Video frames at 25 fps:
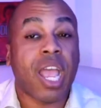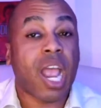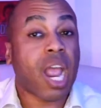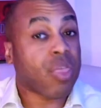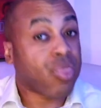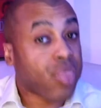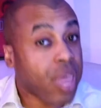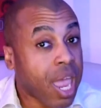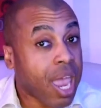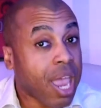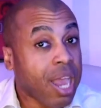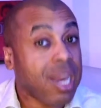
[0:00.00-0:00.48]
And
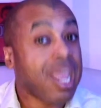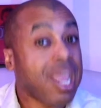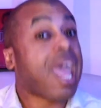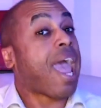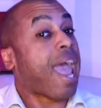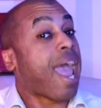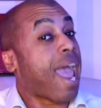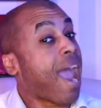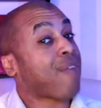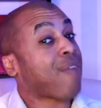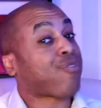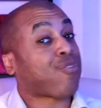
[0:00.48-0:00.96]
then
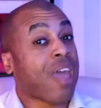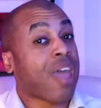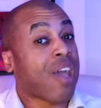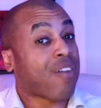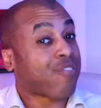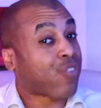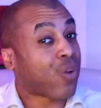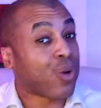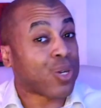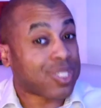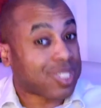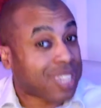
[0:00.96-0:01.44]
after that
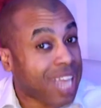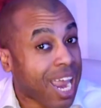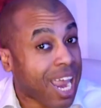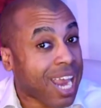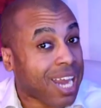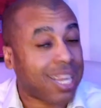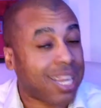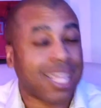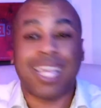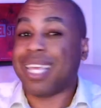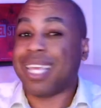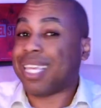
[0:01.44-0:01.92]
first
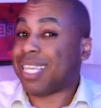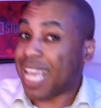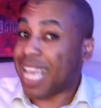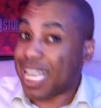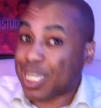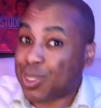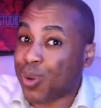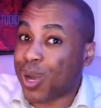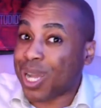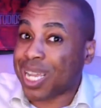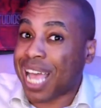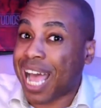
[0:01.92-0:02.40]
date,
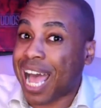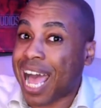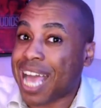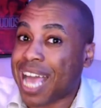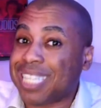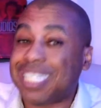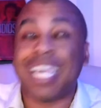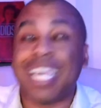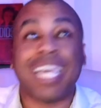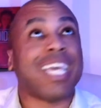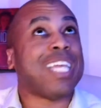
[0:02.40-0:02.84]
guess what, guys?